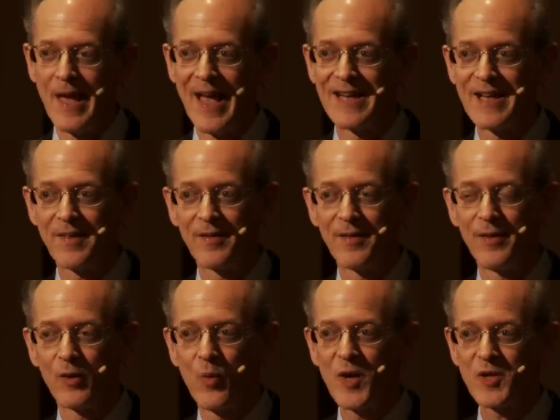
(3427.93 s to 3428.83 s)
And yet,
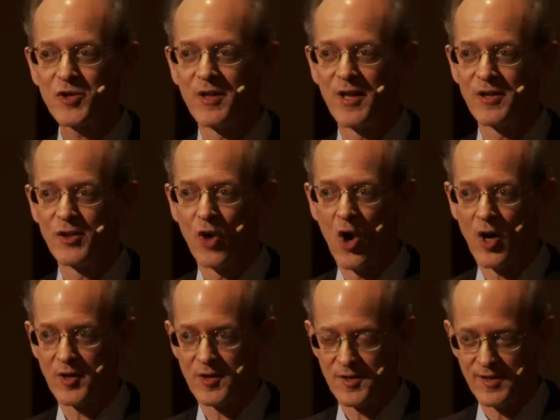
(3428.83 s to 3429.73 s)
the question that
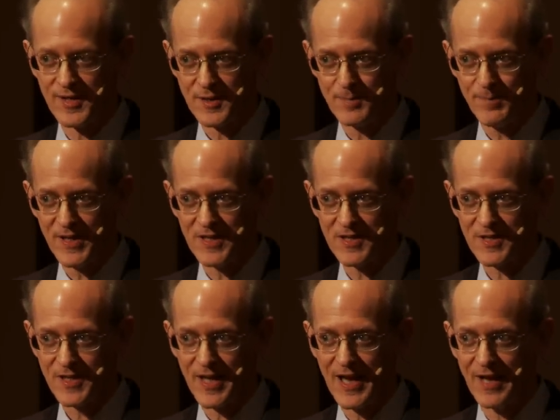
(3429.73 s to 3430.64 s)
dogs this
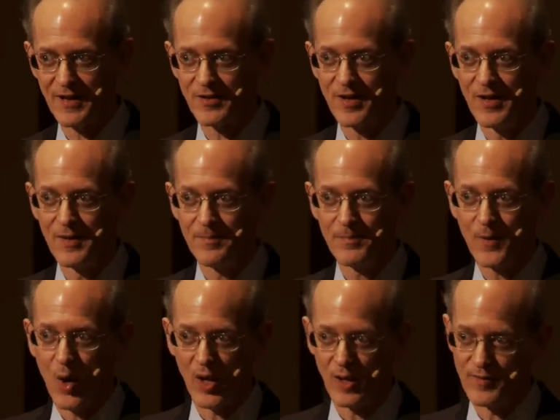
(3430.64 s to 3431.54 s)
piece and
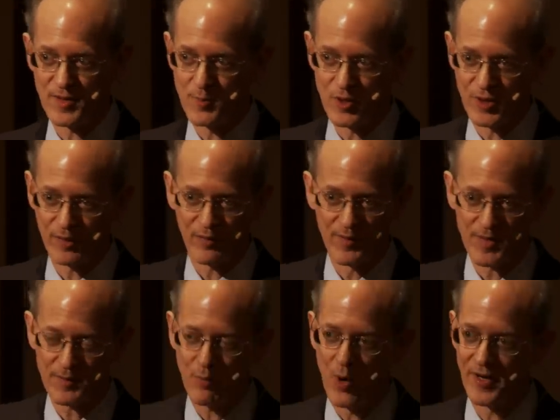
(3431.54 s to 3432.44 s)
all of his music from
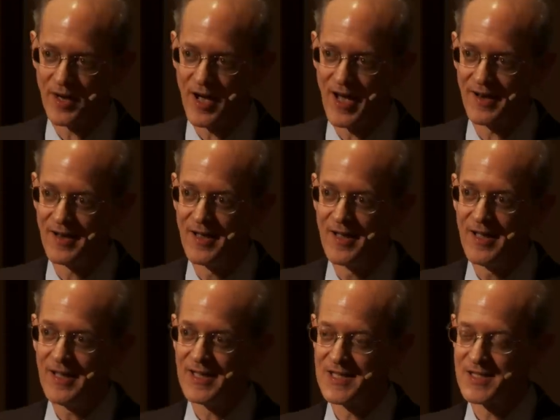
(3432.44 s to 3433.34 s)
this point on
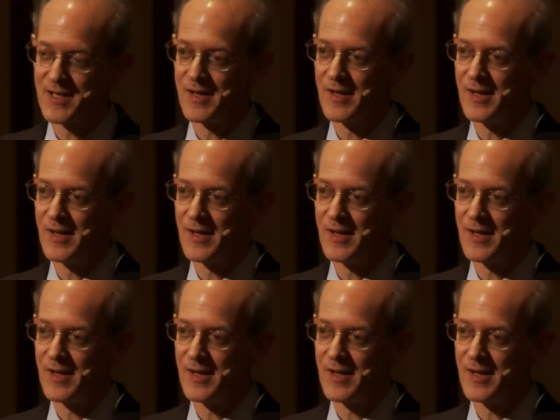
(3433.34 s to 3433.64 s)
is